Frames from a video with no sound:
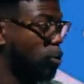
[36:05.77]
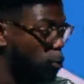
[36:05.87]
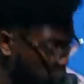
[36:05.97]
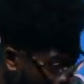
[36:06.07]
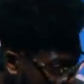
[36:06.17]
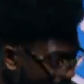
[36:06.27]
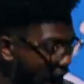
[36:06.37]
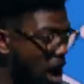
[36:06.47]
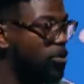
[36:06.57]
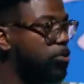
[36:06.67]
right
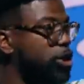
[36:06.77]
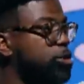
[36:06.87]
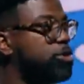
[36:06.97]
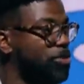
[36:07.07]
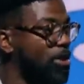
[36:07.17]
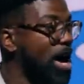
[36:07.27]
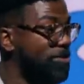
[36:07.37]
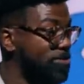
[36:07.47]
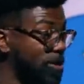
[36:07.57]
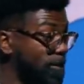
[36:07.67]
now of what you survived.